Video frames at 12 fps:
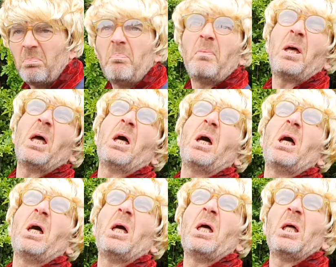
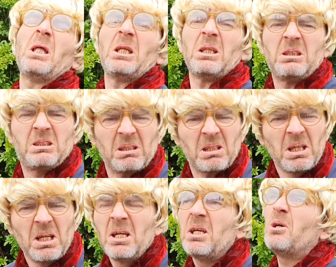Mad,
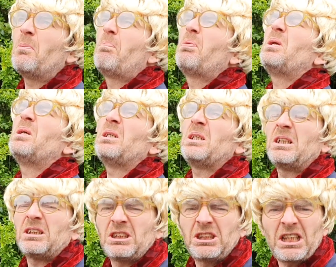il bleu,
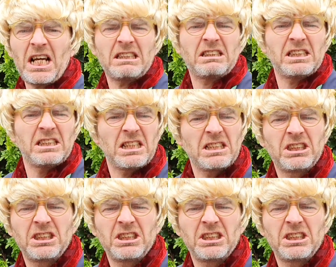le chat, and le